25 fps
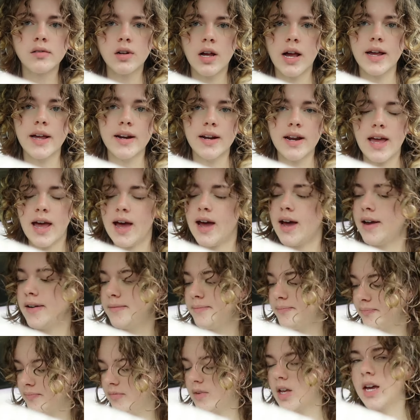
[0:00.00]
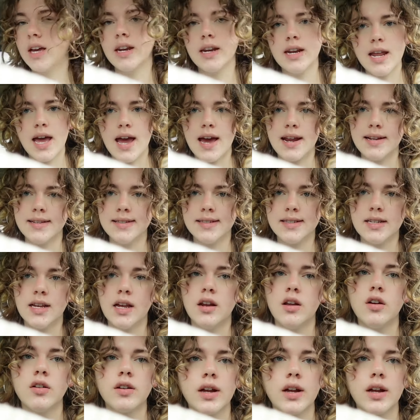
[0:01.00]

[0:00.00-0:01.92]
I get an ad. I get an ad instead.